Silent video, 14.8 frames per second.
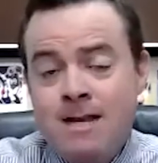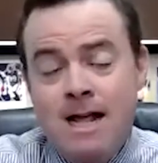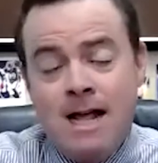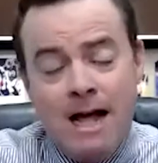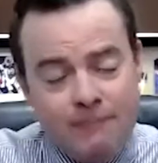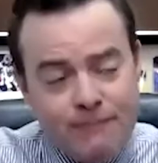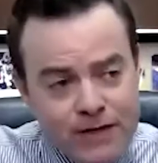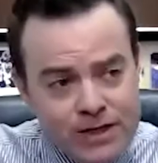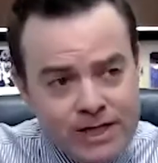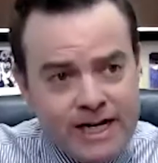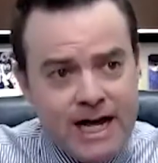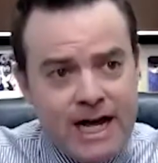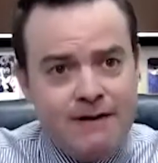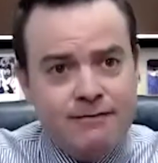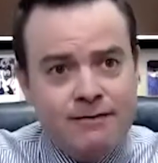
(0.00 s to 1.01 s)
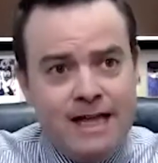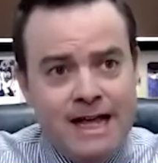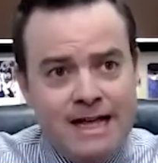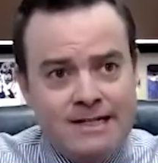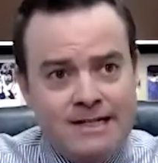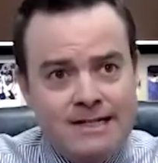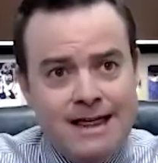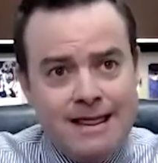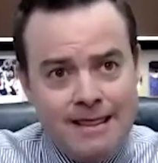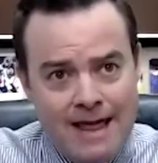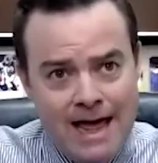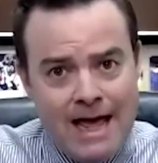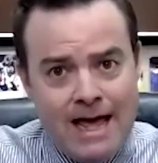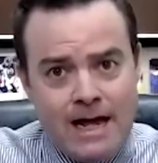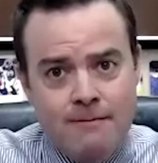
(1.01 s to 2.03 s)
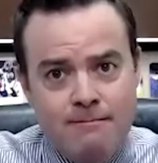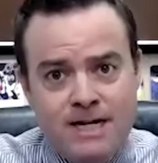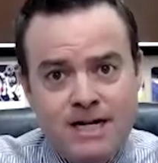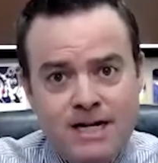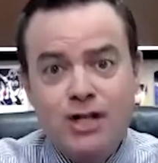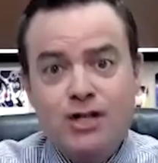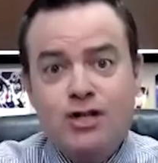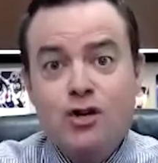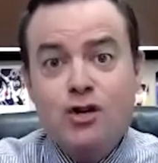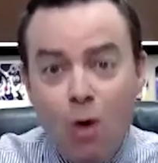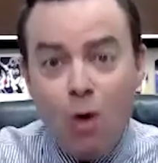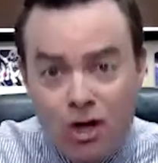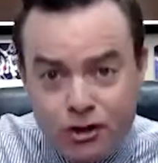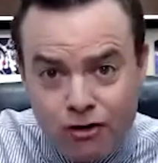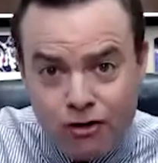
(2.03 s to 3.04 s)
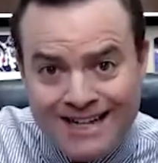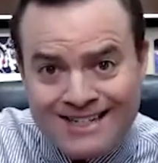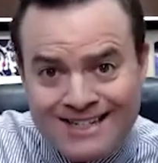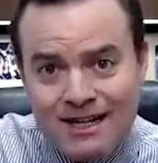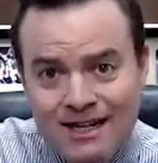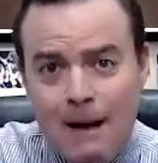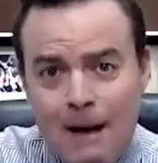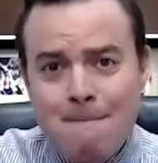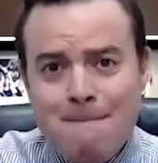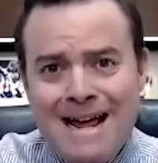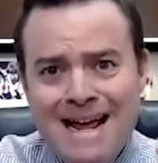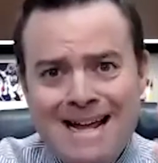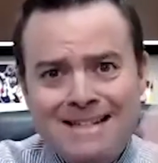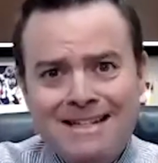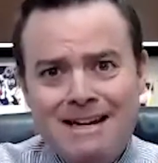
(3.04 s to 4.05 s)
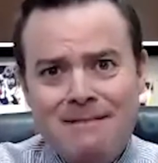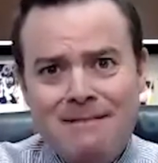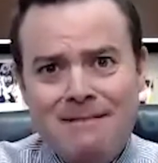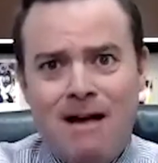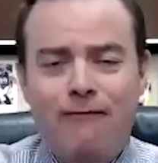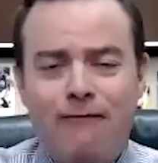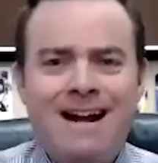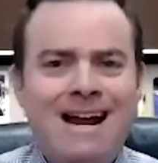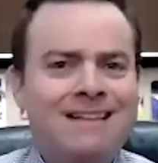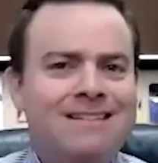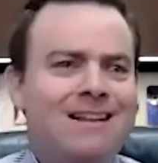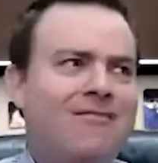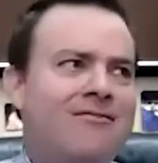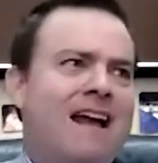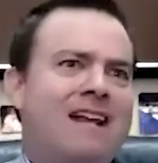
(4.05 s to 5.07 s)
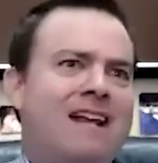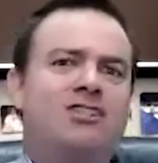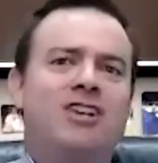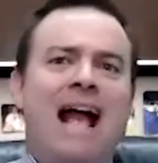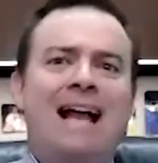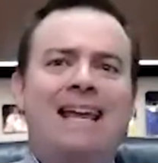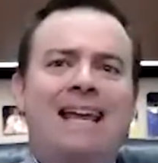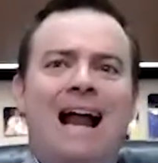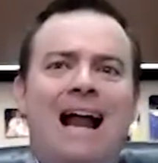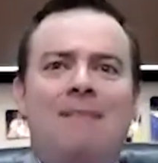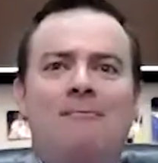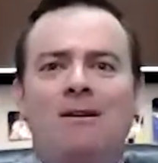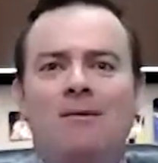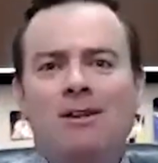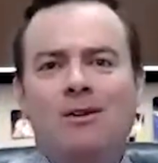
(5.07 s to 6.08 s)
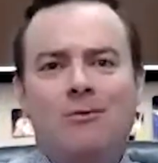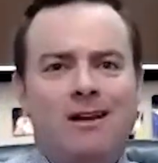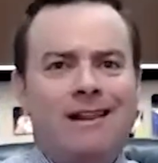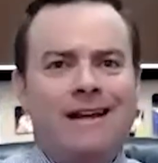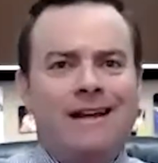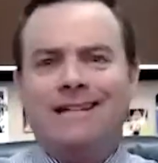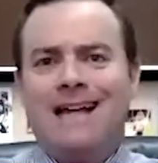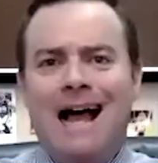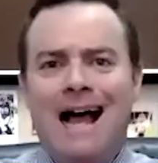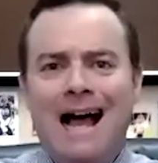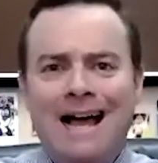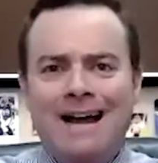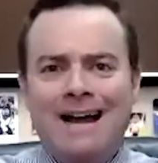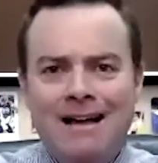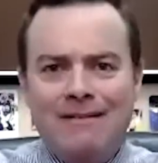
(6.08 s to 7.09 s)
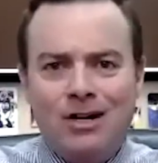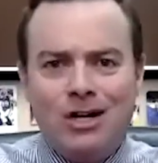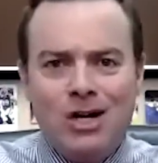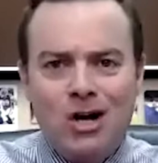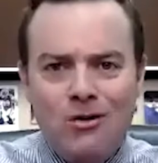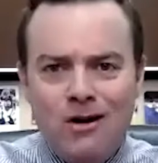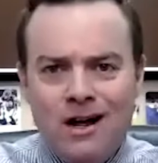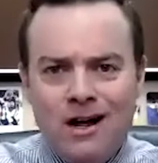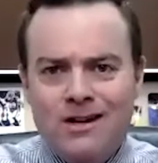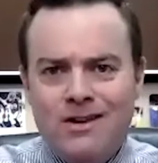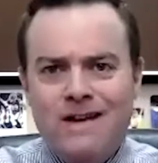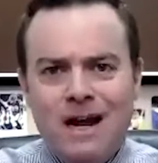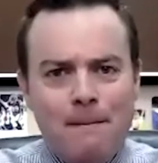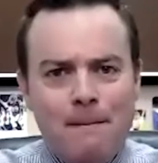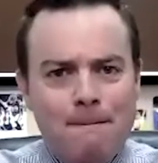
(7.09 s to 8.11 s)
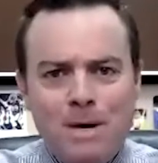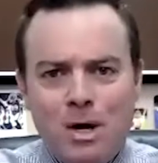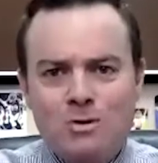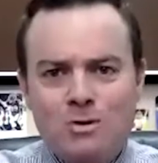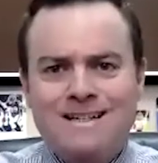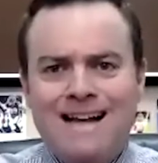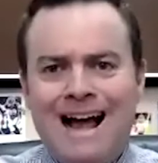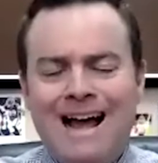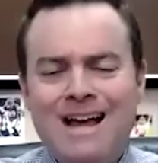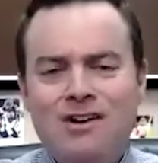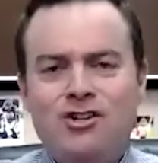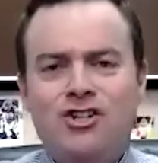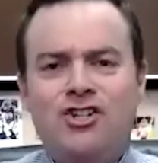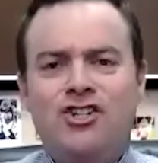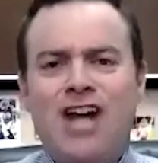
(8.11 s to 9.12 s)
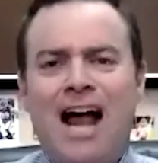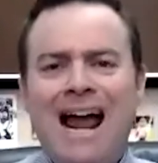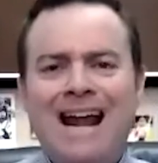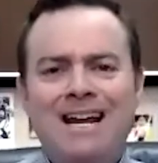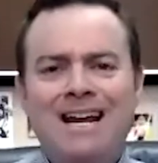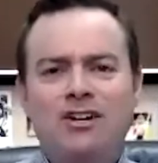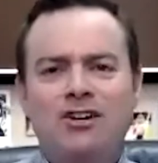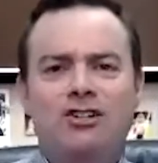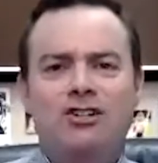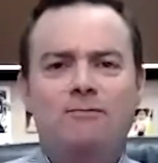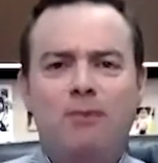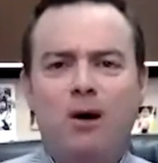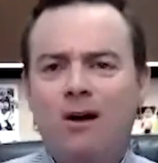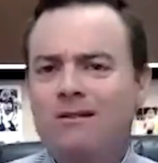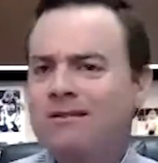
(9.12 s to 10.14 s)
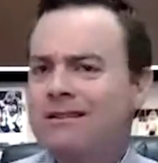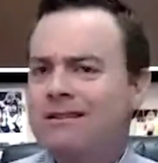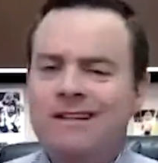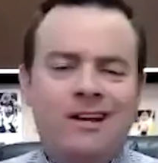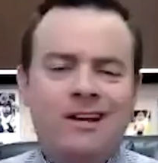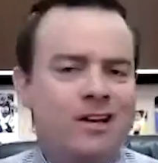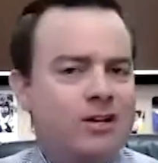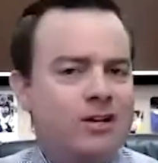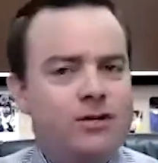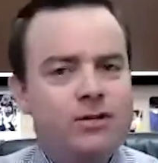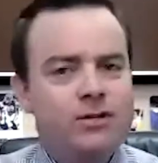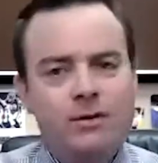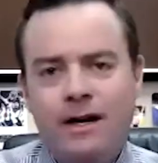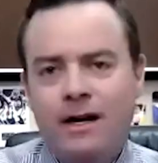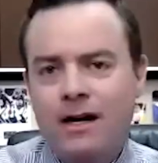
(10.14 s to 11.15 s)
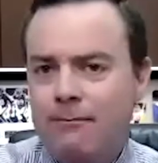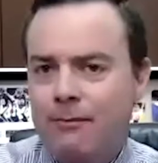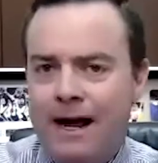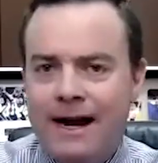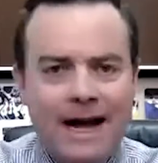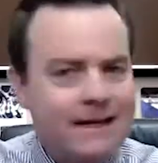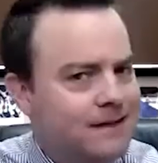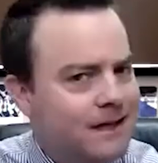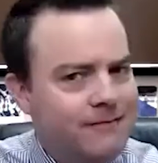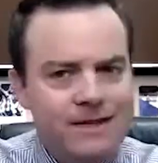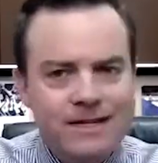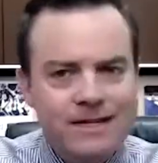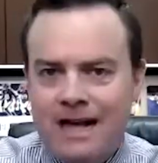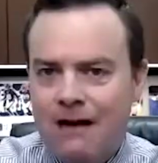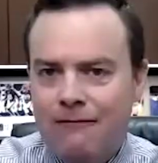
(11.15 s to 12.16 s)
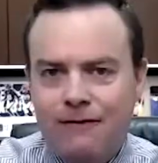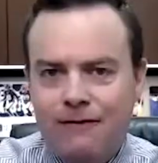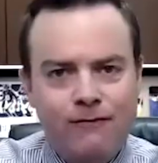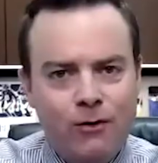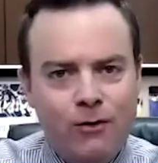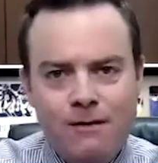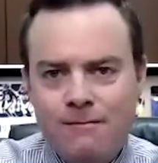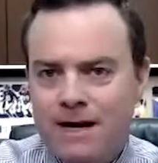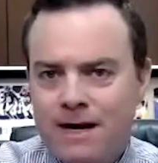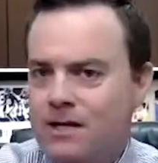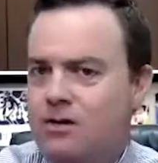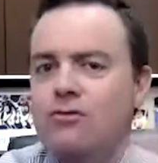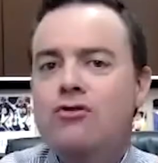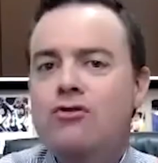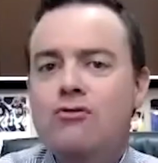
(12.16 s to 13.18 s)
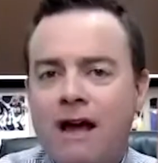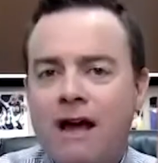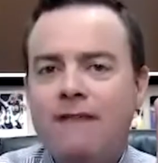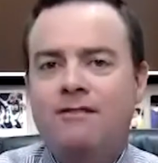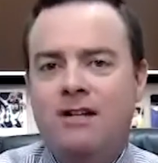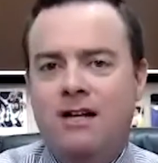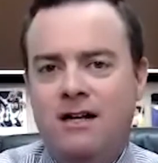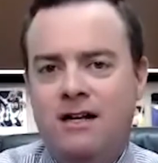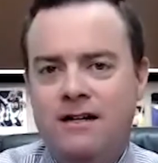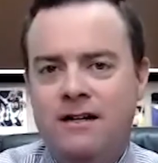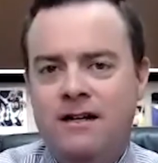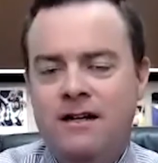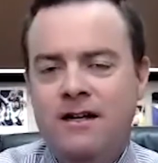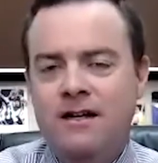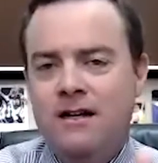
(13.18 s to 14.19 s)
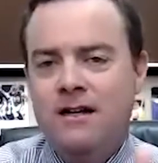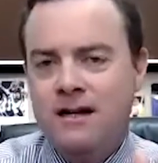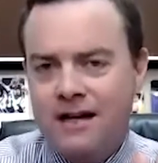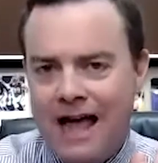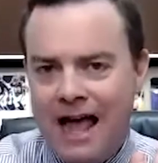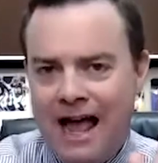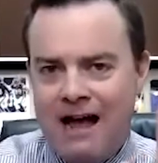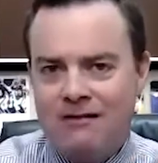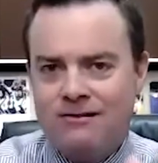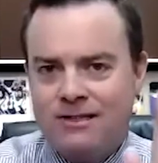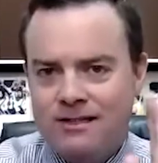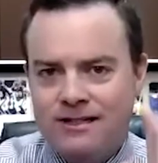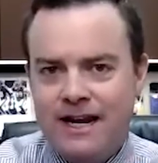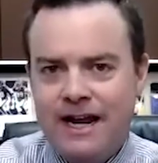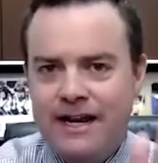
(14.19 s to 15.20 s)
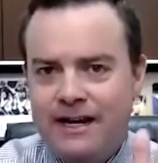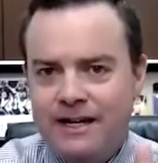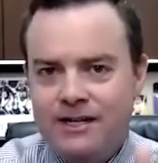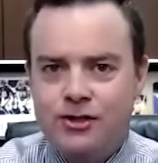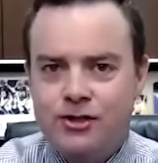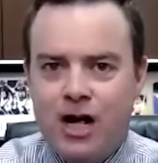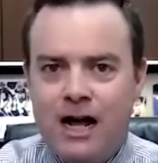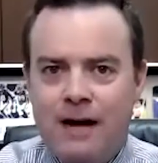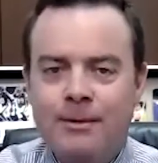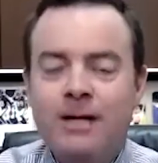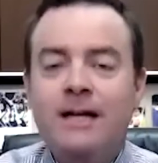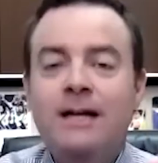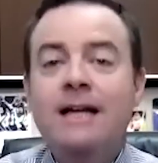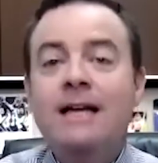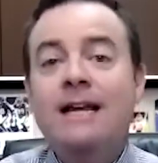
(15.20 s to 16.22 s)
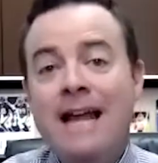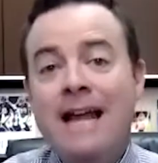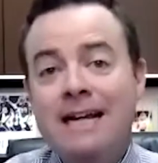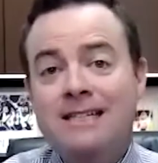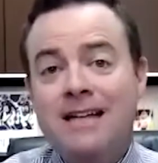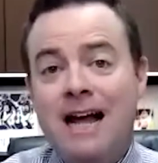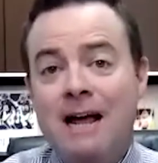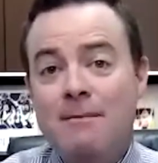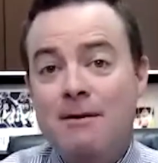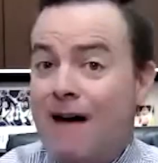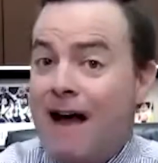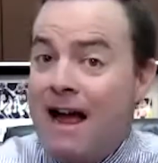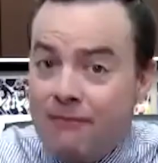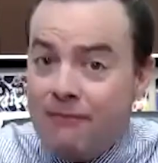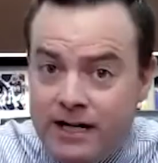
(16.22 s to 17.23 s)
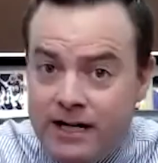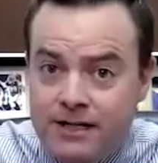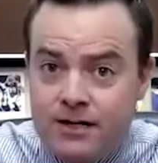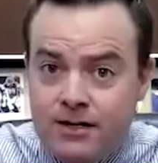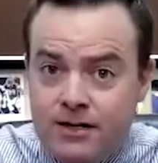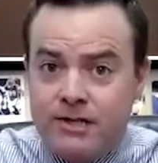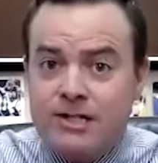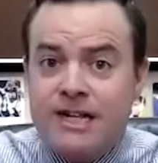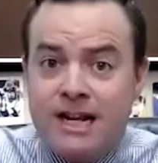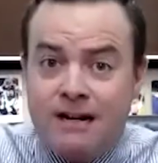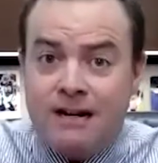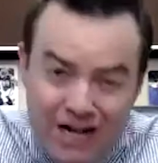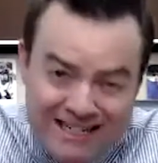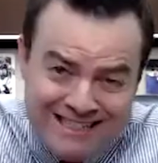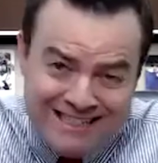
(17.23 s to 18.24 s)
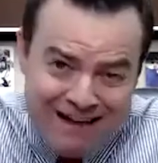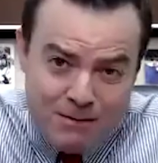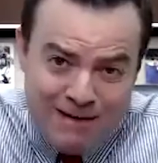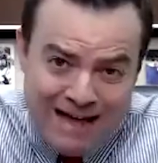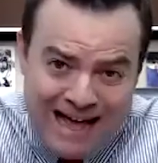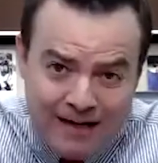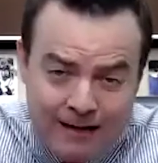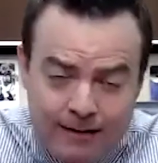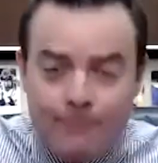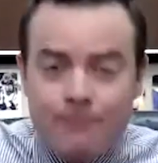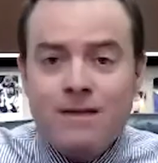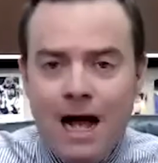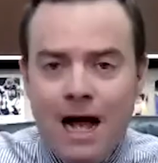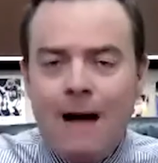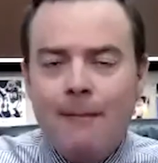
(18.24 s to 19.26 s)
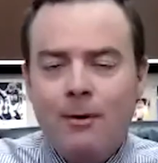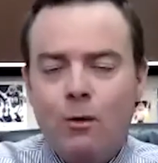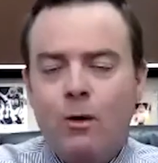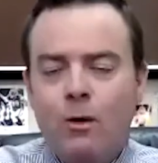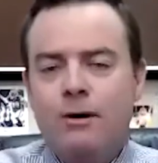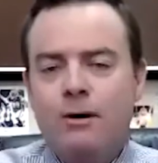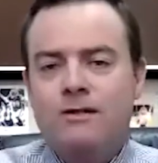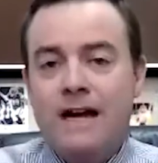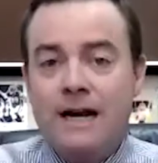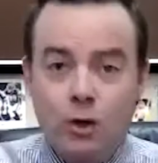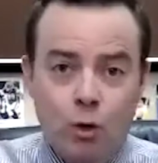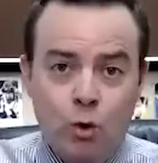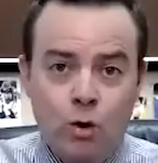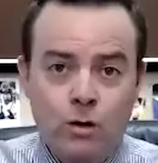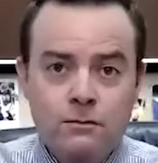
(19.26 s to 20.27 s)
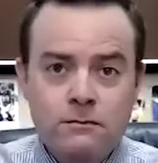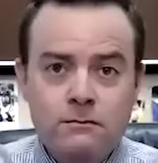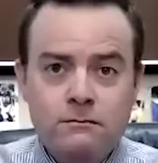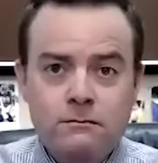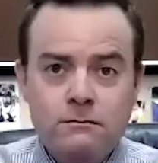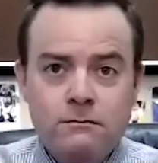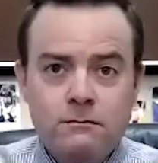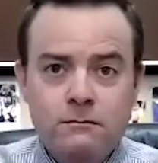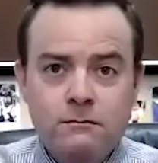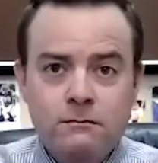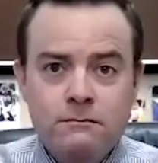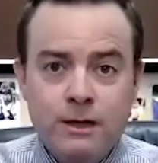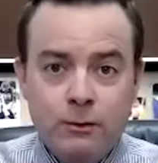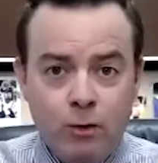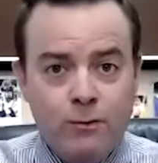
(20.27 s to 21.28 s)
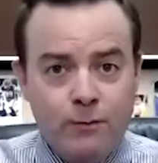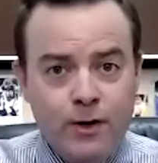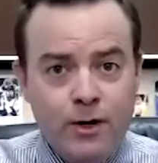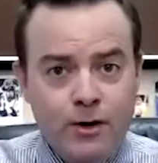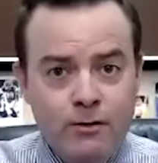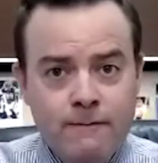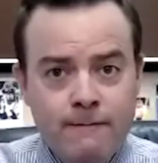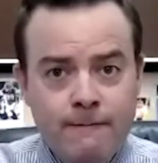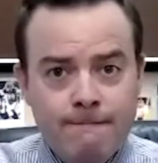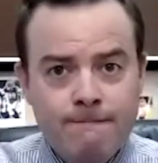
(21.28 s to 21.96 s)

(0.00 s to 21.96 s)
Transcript: I'm feeling kind of less than because you are dressed amazing, my friend. I love that jacket. I'm only wearing like a tie. I don't have a coat on. You got a bow tie. You're shining. You're sparkling. You're doing it upright. I love this outfit for you, man. You you have done an outstanding job. Next time, if I ever get to do this again, if you guys have me back, I'm gonna wear a bow tie. Cool? Does that work for you?